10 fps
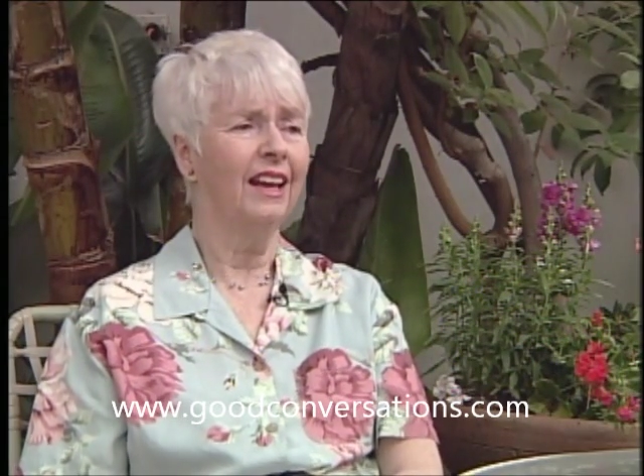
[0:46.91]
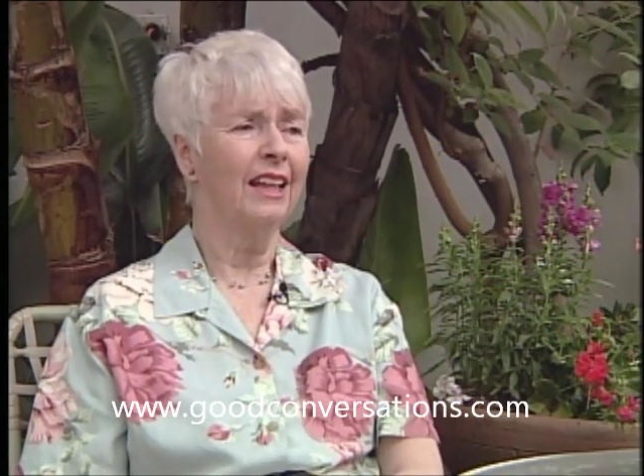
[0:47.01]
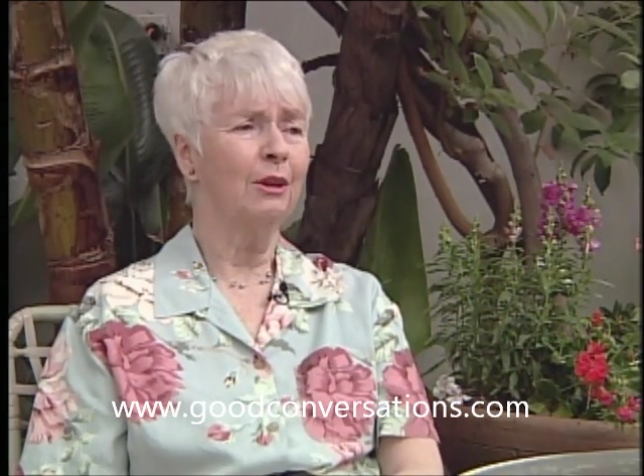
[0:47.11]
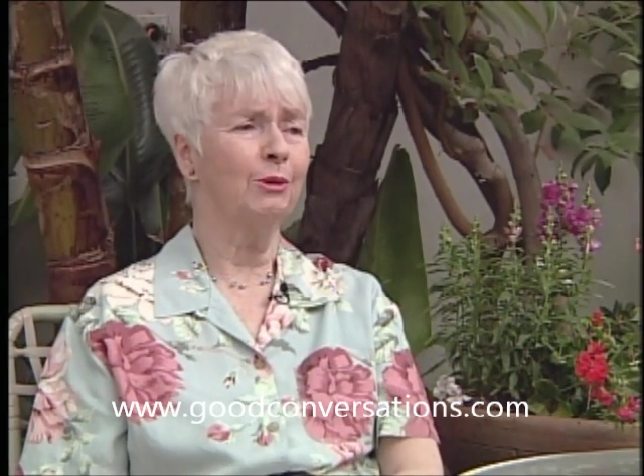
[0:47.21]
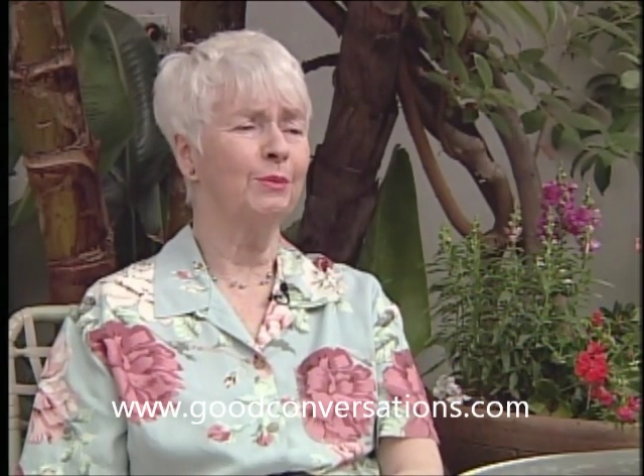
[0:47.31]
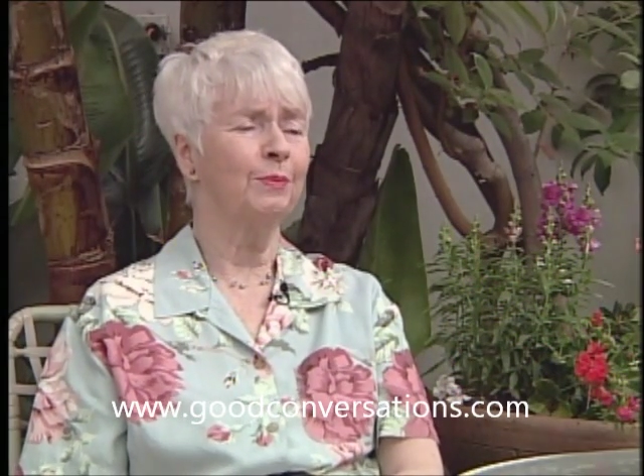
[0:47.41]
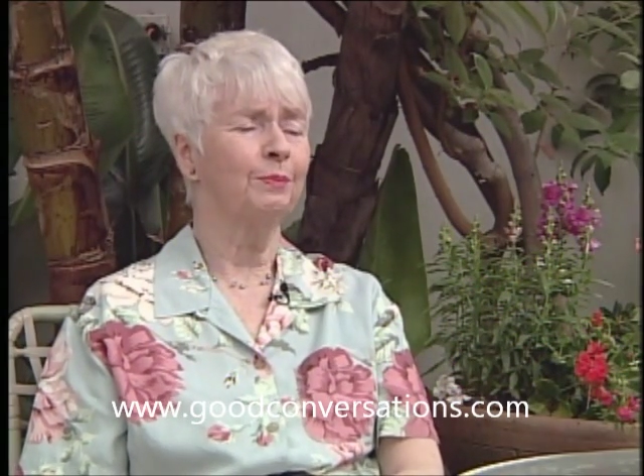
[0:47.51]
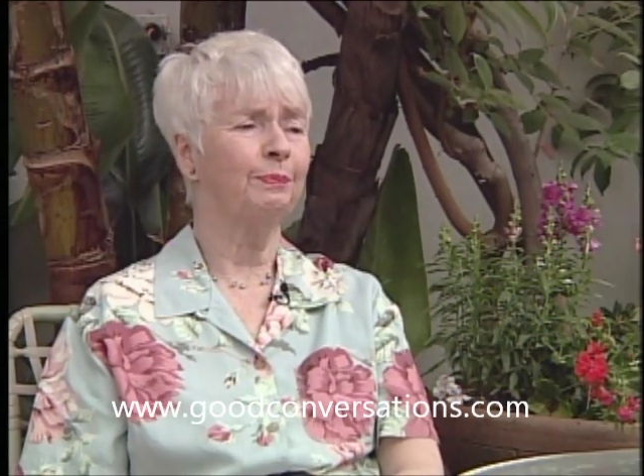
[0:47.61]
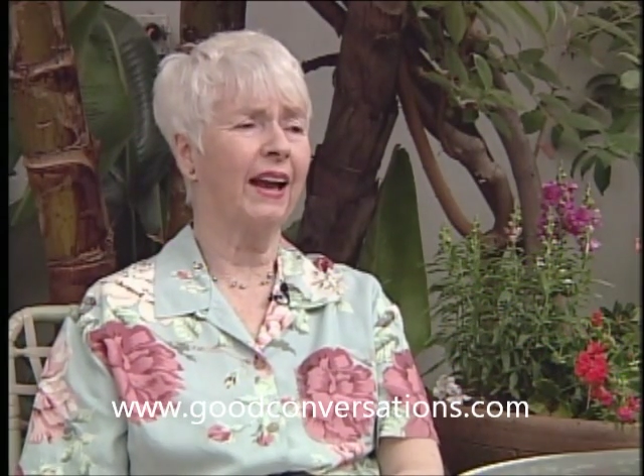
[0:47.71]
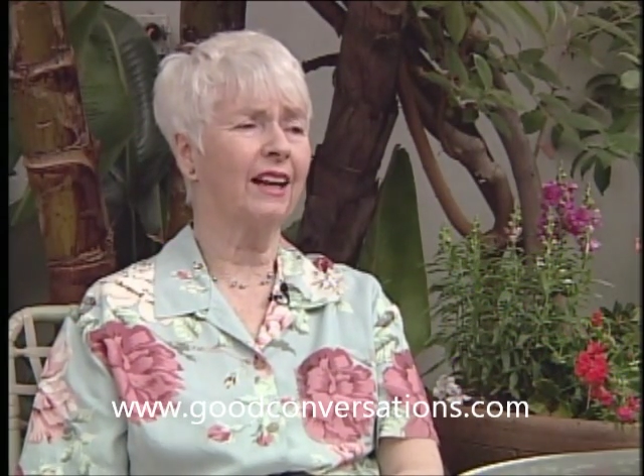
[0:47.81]
they would
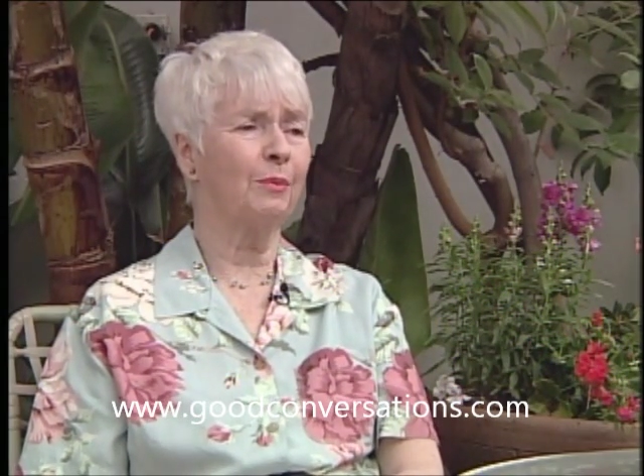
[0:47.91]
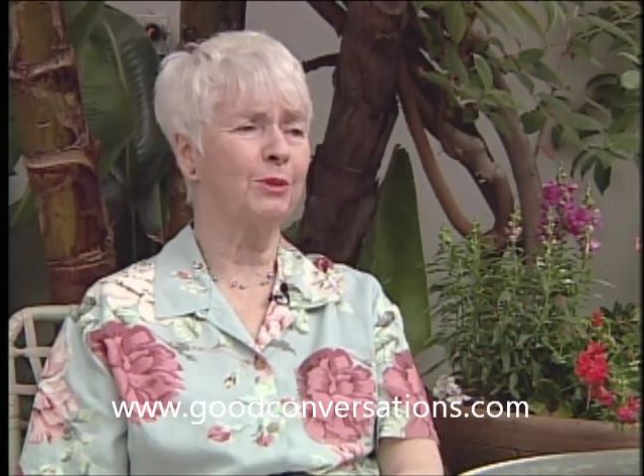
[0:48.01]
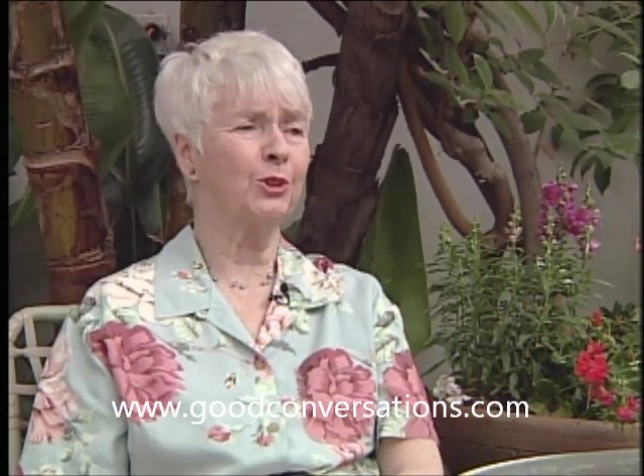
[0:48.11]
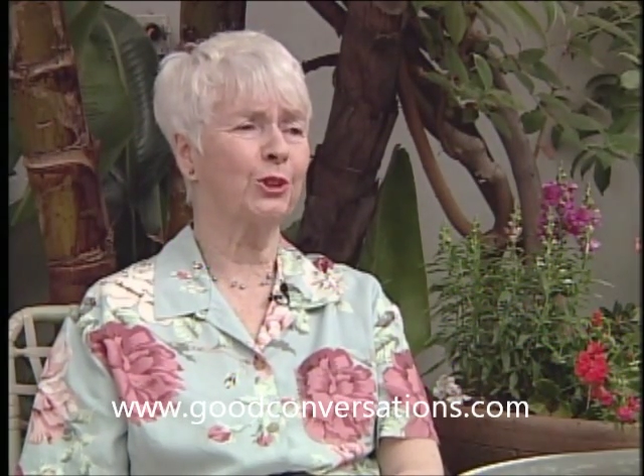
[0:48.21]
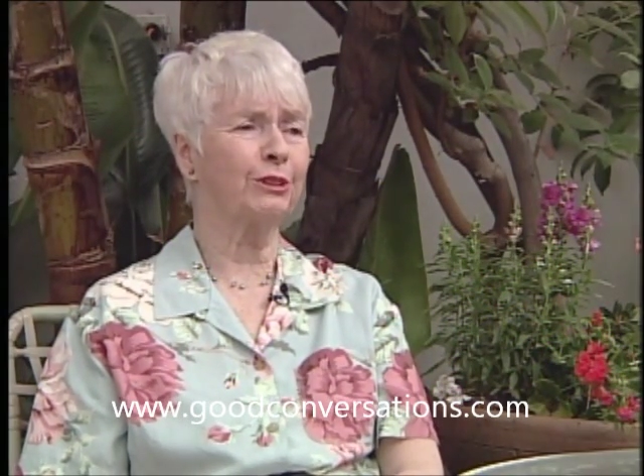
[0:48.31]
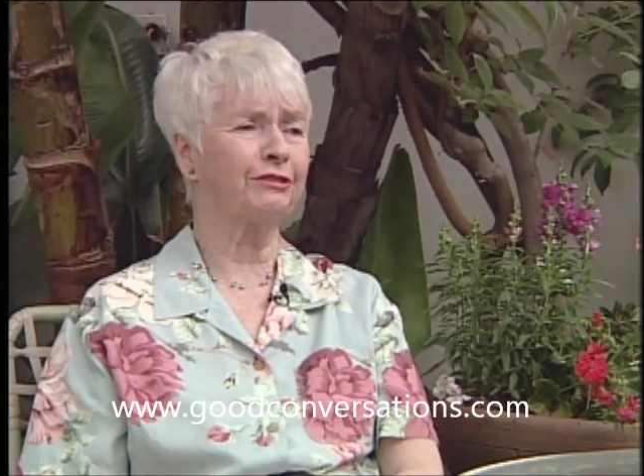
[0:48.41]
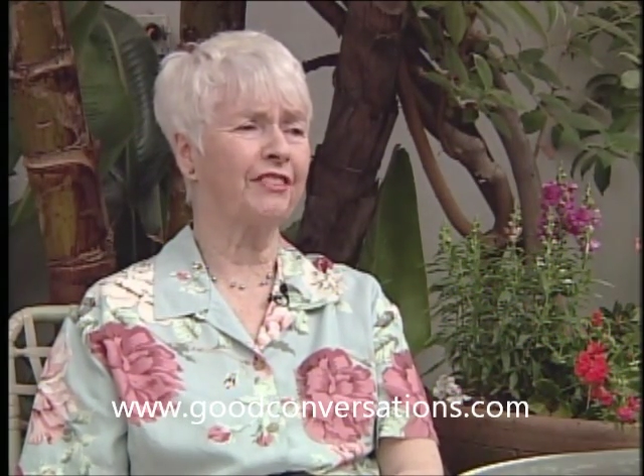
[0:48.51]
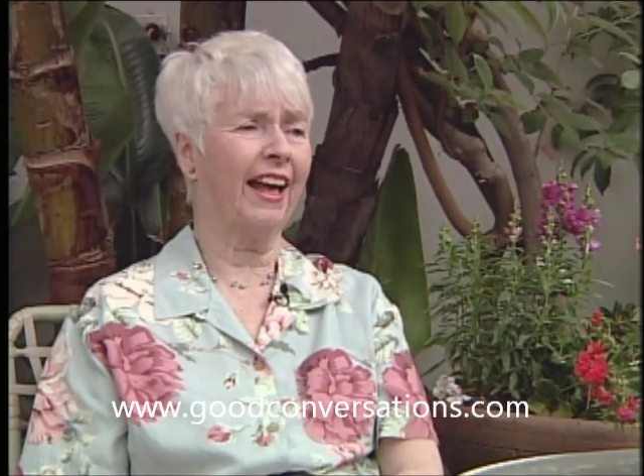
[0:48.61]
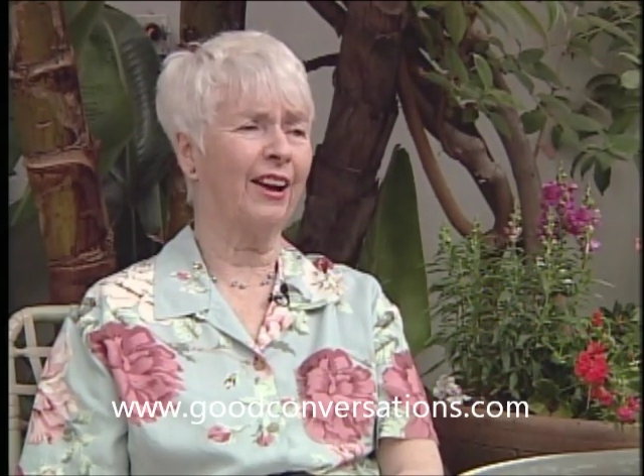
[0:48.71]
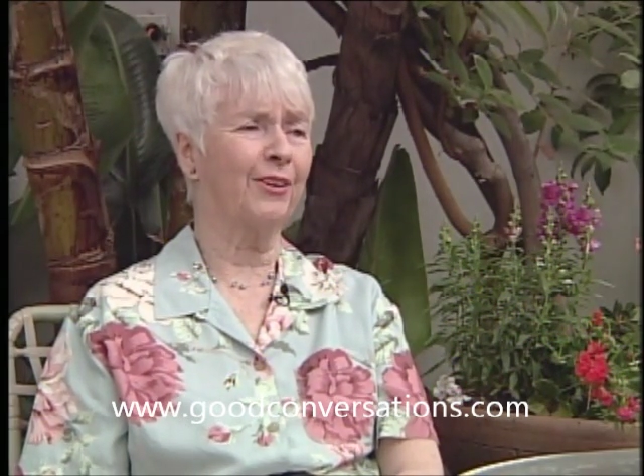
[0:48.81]
bank up the turf
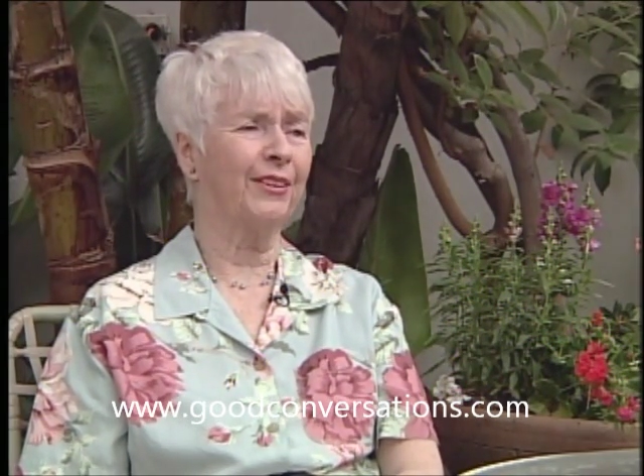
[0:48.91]
fire